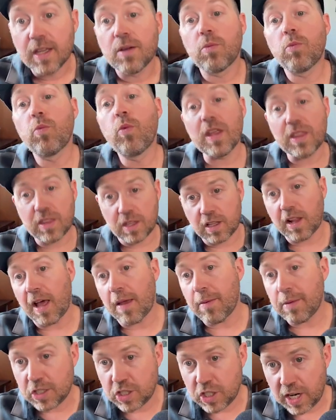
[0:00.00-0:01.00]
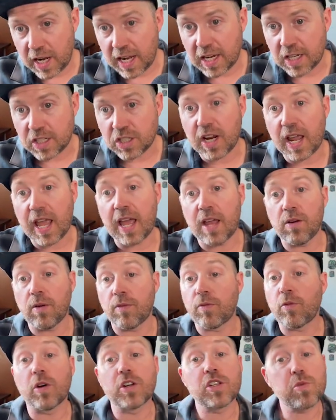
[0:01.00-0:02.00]
with climate change and
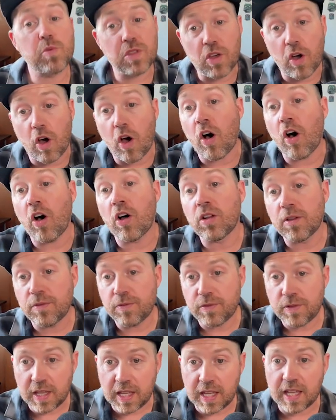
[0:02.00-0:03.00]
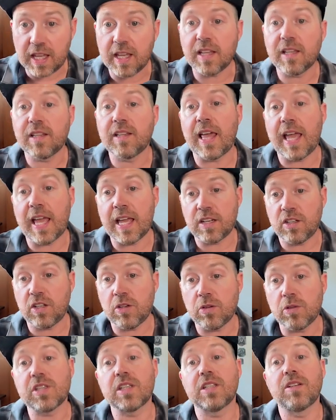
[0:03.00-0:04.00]
of course with all of the land
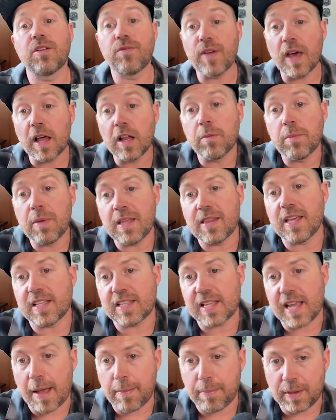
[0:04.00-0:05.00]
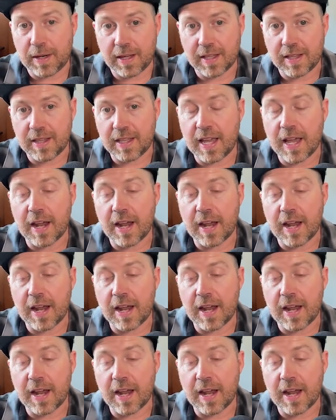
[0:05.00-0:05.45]
use and development that's happening in the